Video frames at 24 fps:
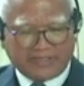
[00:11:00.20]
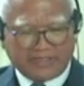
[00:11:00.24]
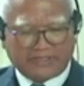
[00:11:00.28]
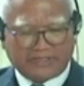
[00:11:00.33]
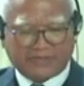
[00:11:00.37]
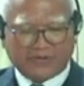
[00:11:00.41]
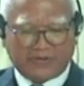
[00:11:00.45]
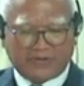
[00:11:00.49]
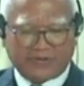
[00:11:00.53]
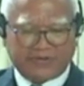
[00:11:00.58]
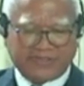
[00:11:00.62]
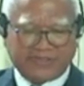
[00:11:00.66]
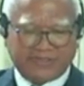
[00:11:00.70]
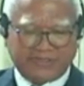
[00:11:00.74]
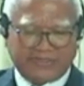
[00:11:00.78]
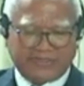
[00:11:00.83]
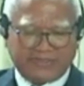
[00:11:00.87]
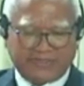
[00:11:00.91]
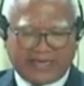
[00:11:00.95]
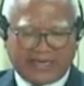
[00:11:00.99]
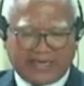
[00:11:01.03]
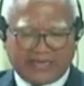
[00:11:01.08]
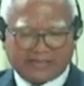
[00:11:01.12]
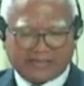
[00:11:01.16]

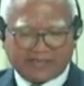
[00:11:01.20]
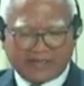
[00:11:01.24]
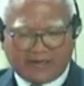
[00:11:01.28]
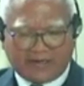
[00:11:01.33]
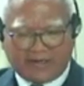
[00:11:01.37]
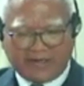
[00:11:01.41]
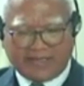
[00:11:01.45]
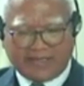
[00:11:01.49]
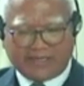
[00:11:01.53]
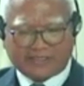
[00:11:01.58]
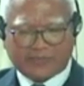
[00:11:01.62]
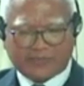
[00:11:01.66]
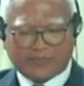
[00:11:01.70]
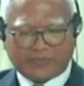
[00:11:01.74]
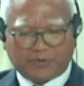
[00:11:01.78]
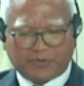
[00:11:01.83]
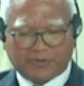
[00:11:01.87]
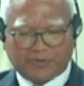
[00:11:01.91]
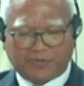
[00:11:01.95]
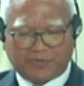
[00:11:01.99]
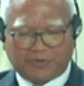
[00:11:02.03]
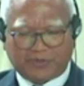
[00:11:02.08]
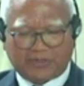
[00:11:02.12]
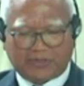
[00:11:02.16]
authority as early as
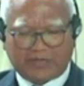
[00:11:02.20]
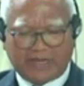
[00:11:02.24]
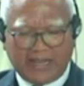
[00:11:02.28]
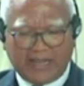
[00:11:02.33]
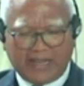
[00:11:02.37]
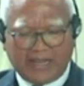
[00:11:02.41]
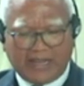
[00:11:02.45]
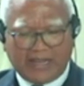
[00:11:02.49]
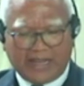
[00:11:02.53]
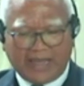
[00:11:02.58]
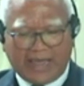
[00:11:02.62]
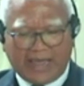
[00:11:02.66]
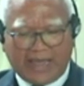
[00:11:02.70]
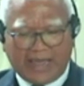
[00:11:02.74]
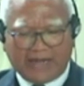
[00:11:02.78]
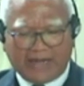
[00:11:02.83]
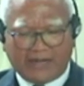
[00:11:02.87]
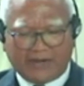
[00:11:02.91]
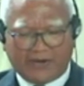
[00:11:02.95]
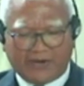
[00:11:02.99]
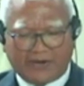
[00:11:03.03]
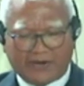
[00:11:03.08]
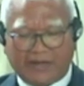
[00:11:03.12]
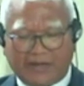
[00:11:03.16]
possible
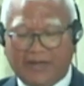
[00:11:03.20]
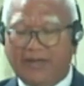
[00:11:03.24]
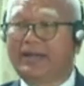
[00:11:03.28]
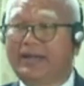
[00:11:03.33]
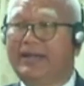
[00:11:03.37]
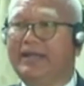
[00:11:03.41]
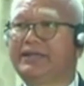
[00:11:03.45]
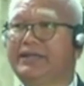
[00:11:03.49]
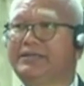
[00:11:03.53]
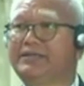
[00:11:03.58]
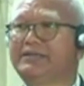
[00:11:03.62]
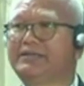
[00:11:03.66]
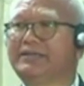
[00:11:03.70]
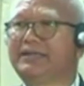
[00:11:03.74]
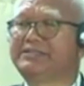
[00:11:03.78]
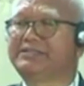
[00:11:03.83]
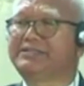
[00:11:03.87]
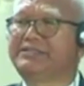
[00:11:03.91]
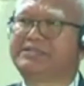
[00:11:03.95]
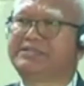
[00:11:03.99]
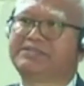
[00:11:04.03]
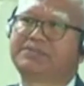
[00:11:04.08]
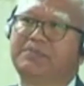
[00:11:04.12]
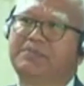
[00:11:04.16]
and not later than
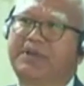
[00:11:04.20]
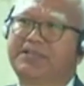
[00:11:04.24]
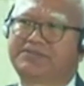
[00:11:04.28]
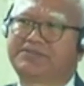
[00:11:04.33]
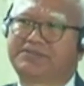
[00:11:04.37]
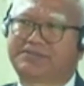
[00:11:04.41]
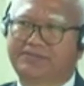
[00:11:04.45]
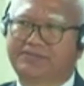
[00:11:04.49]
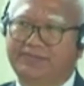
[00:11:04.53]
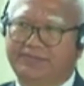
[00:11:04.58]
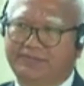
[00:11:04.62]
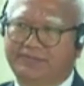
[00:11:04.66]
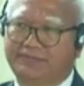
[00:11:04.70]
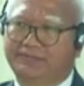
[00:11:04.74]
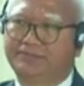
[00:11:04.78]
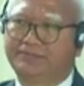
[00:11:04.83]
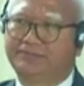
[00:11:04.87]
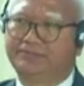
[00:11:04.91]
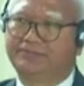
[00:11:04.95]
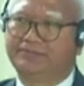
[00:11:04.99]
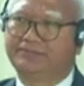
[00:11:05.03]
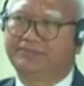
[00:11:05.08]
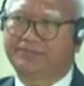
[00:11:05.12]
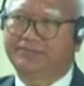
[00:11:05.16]
6 months.
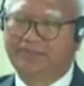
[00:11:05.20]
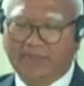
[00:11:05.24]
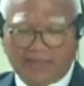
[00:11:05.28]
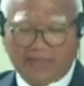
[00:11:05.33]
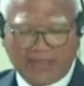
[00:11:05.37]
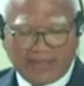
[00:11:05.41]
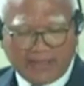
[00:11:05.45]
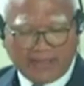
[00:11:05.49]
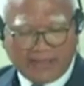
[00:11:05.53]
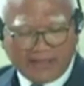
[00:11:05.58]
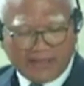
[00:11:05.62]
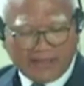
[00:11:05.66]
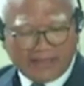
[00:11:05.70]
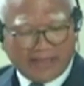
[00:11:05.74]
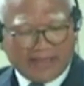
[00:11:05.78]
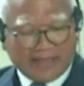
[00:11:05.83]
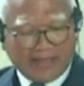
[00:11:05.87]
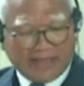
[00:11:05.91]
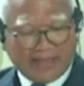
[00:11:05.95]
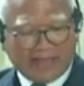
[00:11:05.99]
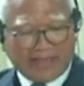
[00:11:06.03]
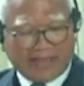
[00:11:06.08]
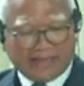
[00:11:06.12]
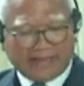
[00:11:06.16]

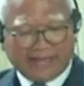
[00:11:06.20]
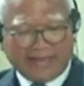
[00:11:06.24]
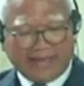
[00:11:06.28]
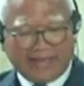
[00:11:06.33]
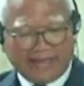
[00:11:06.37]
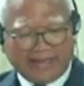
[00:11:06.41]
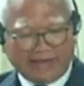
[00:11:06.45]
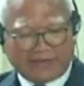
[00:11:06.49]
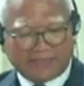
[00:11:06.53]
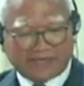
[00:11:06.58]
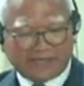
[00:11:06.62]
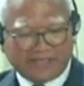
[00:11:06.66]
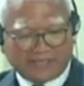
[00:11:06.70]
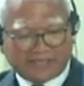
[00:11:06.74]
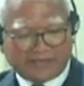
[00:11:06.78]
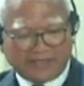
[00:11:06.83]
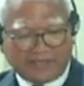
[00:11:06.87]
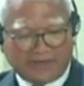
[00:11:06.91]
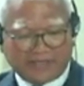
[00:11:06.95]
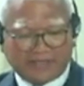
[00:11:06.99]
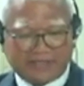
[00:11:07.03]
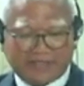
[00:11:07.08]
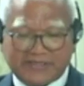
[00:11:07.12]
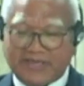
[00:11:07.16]
At the end of 6
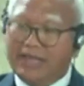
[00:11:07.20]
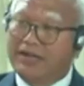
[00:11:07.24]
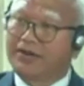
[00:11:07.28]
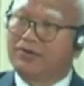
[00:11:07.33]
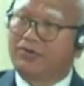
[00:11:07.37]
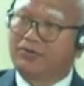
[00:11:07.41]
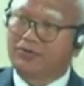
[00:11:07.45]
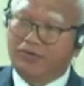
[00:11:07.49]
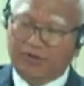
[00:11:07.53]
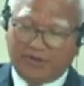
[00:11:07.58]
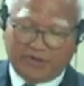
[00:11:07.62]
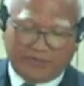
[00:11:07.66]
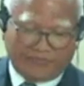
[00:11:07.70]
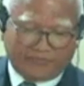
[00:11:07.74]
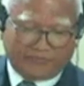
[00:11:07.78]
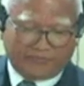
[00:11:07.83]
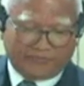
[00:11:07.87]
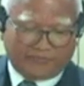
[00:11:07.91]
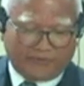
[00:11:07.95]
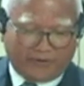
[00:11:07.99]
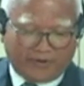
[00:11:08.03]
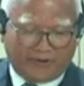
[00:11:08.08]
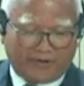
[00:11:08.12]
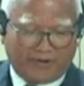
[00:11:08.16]
months, at rule number
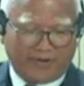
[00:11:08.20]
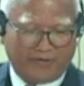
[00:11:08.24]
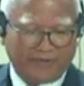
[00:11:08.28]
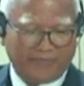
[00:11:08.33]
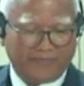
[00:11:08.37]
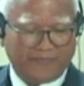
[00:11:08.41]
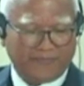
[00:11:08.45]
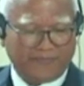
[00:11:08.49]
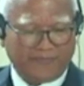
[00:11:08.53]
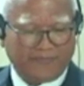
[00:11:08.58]
4,